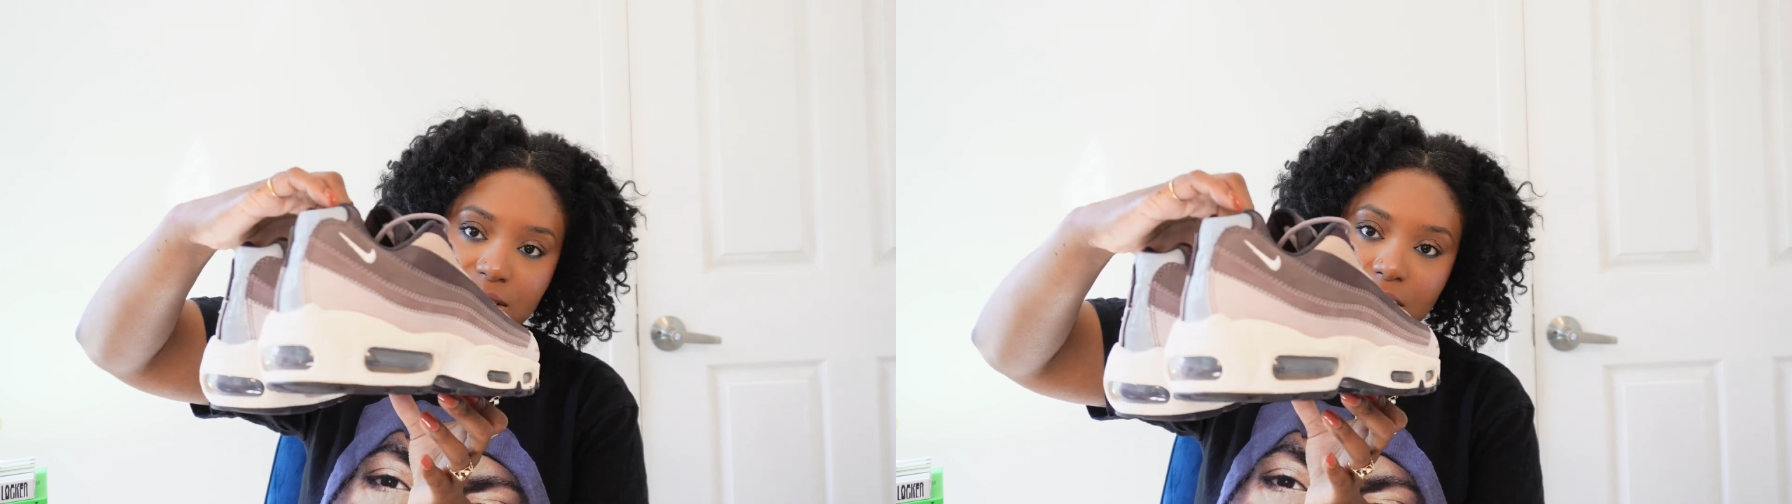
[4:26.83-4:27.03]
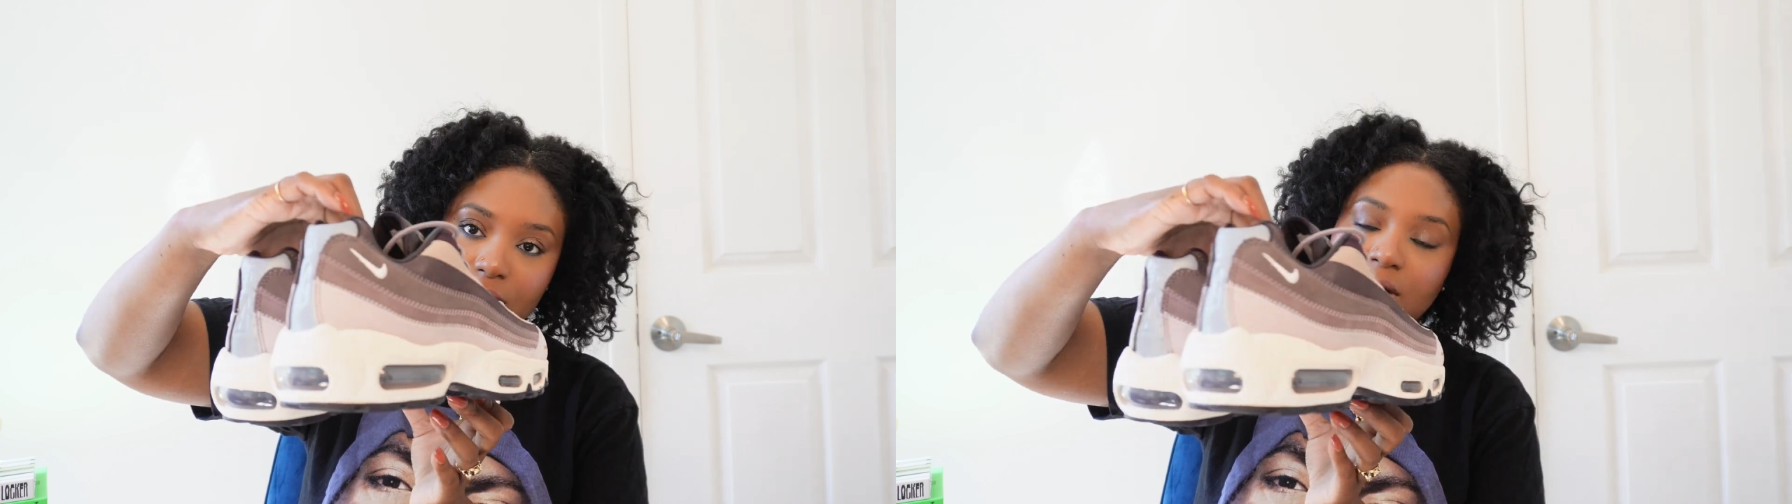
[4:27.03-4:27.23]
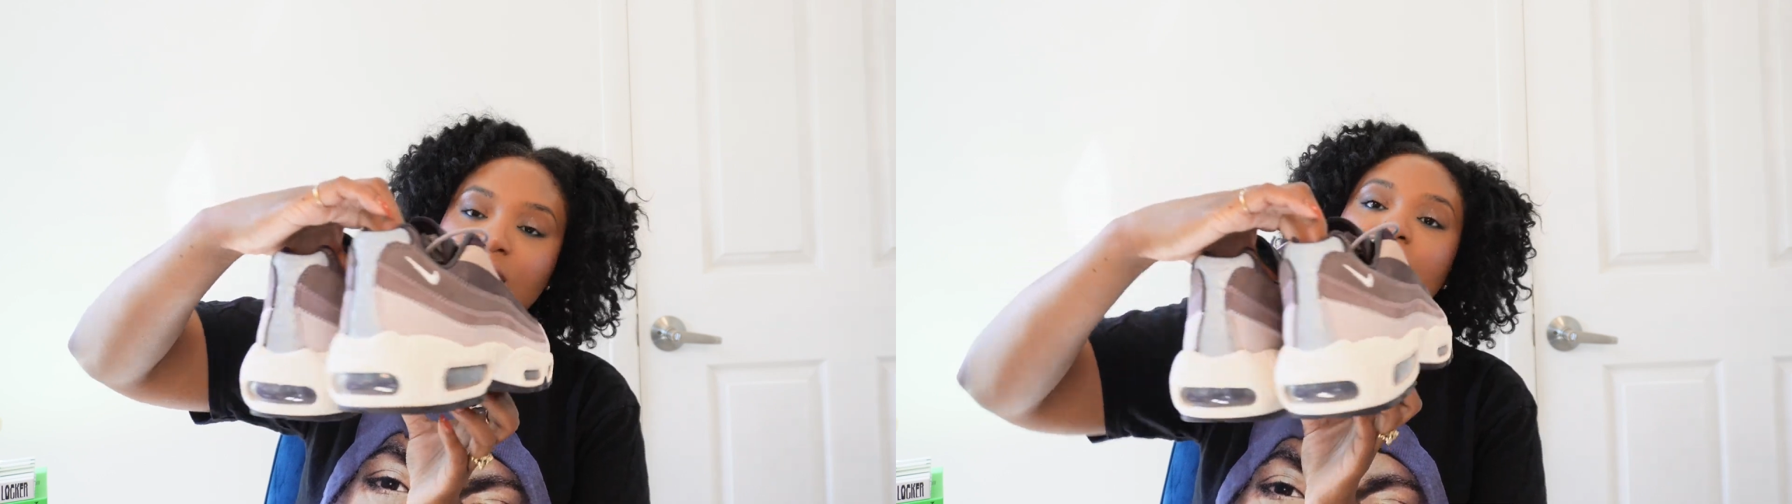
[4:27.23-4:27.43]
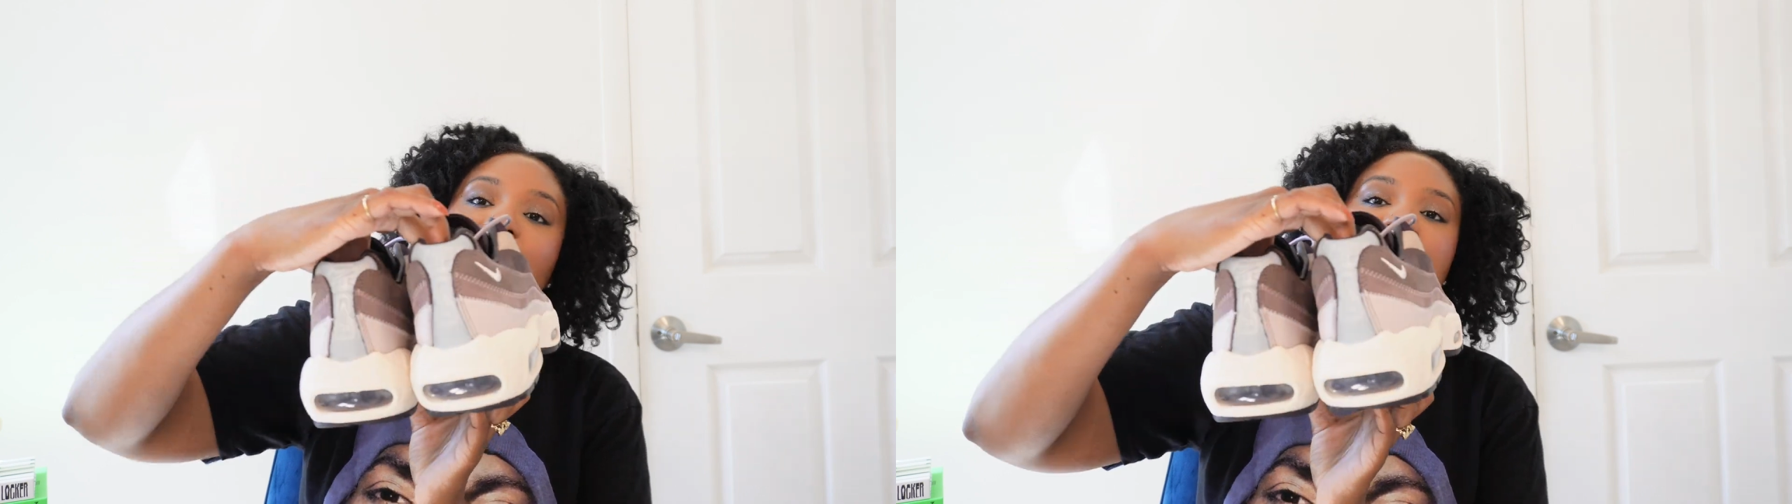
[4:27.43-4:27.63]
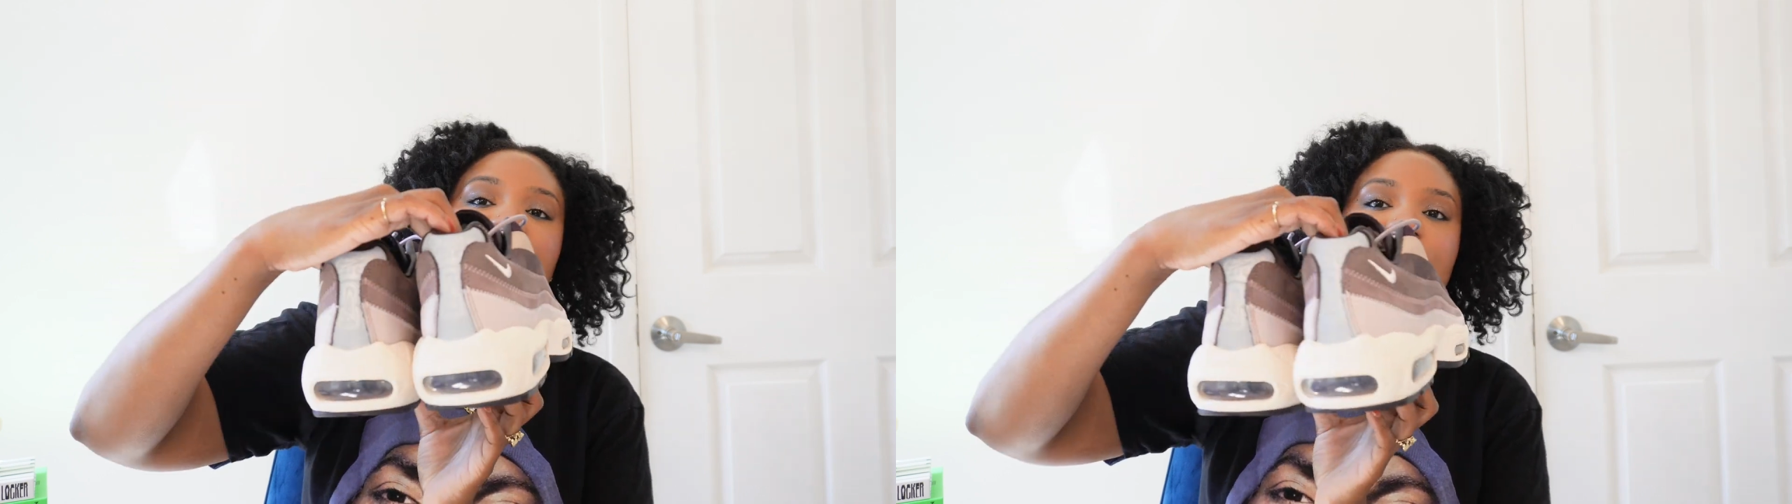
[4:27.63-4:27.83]
So
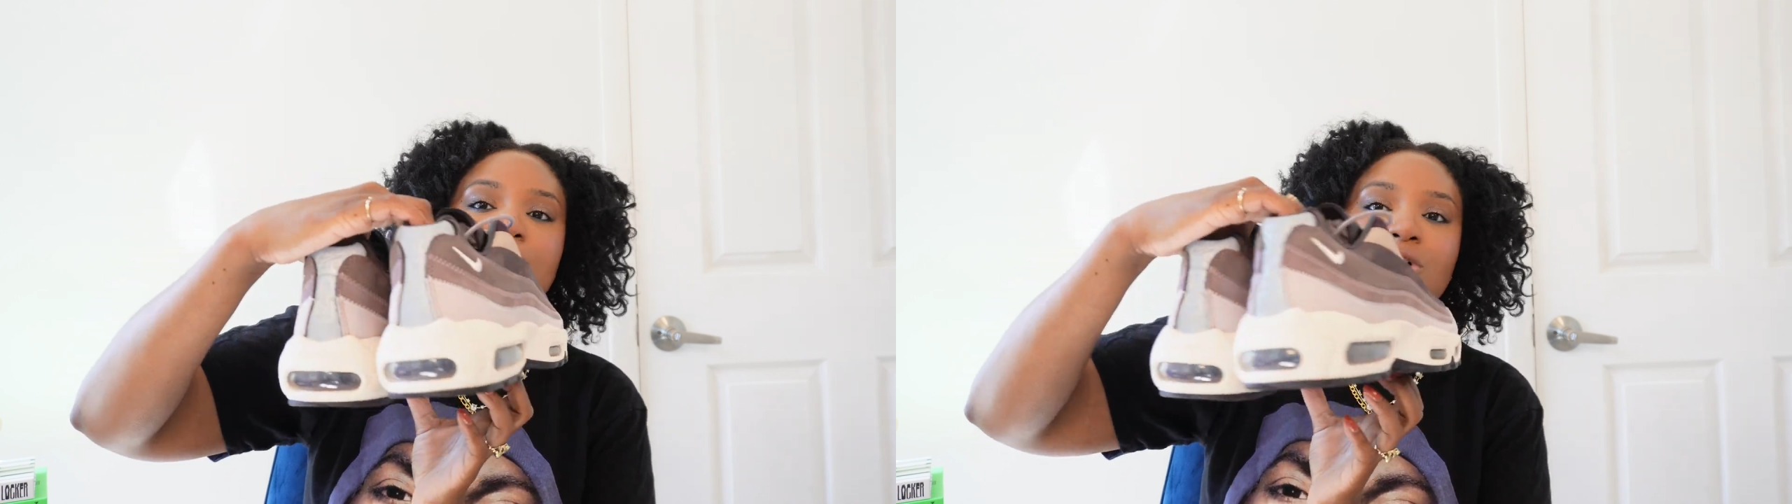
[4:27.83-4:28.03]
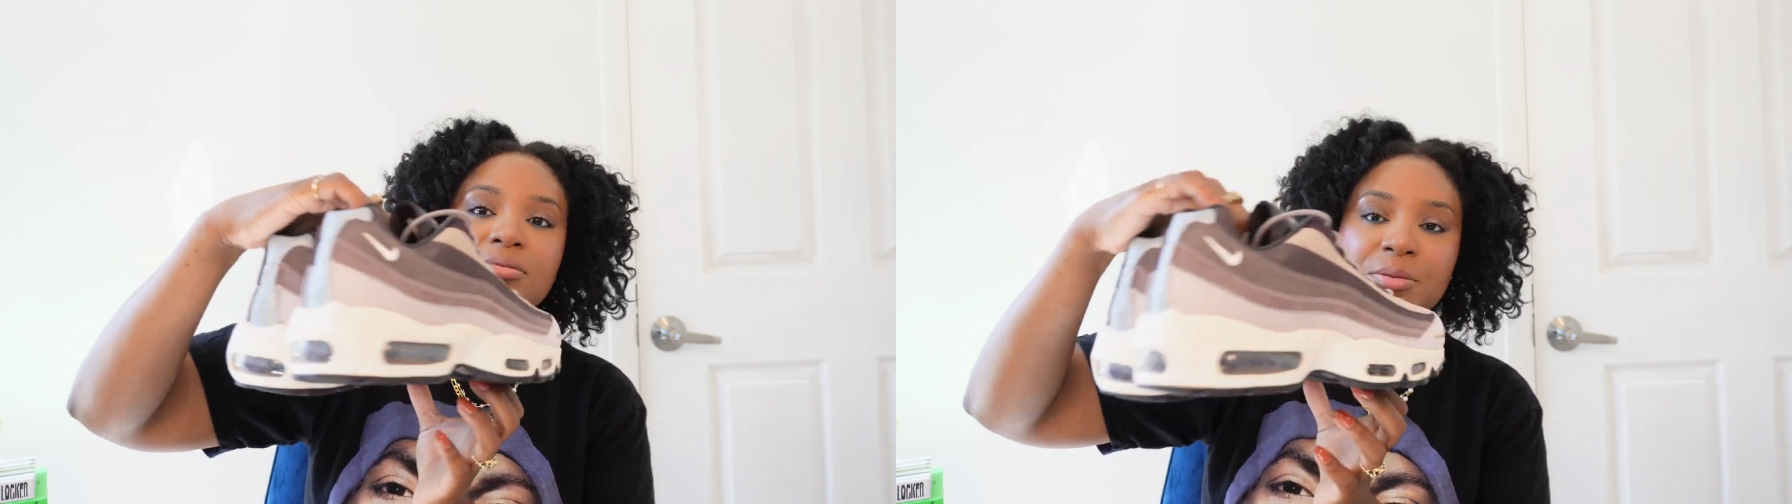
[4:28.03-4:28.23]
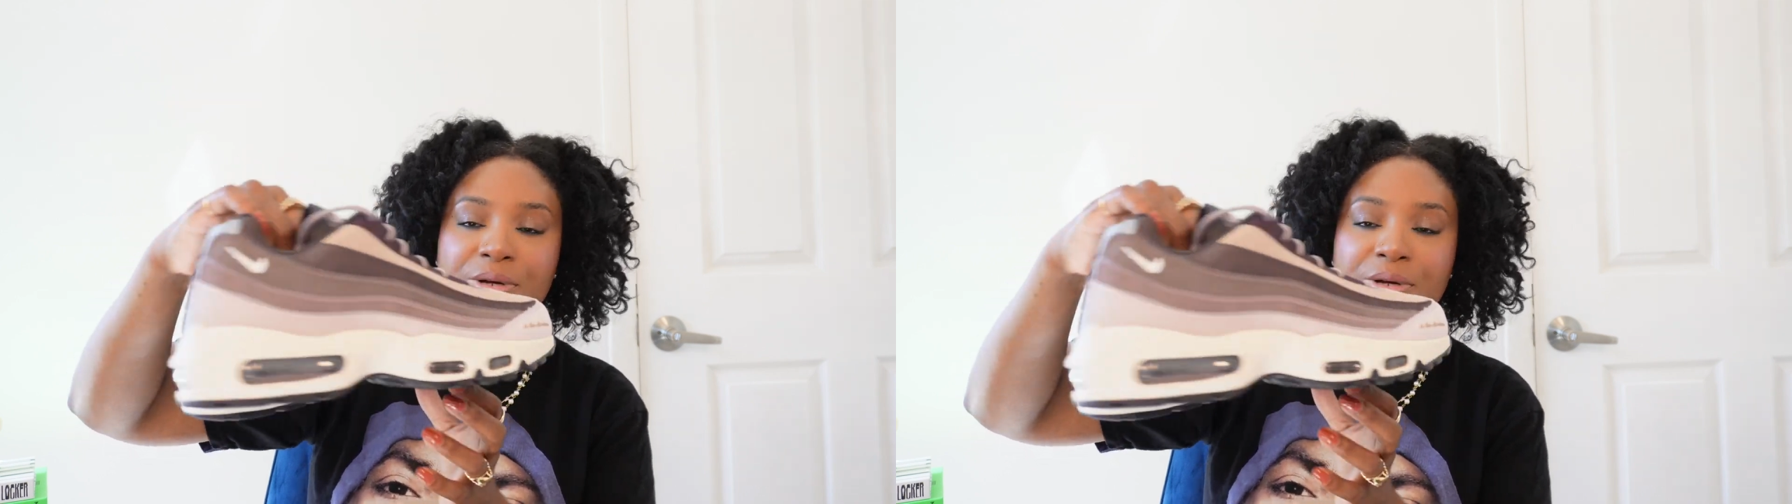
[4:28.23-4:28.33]
I'll definitely drop some